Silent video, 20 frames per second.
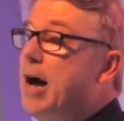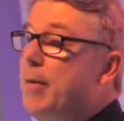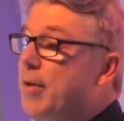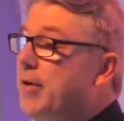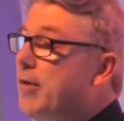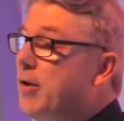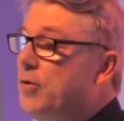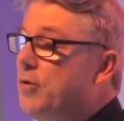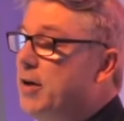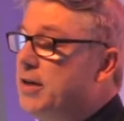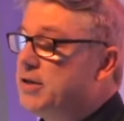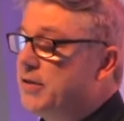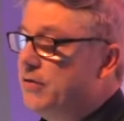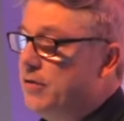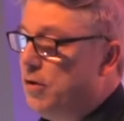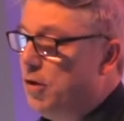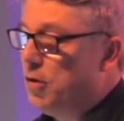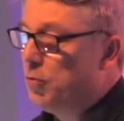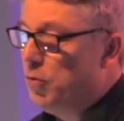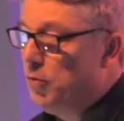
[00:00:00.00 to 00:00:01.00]
and by the grace
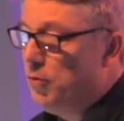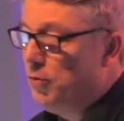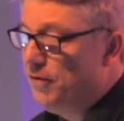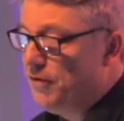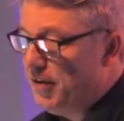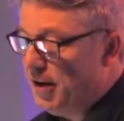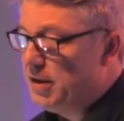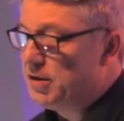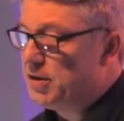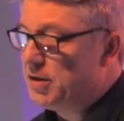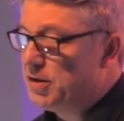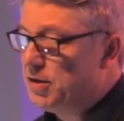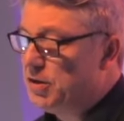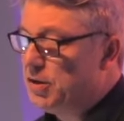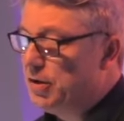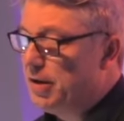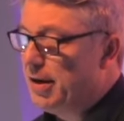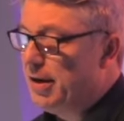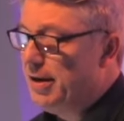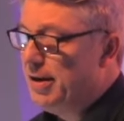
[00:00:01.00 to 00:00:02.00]
of God, we've finished this
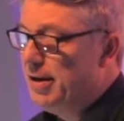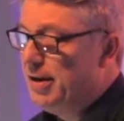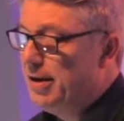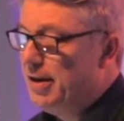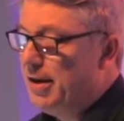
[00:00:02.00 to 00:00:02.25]
journey.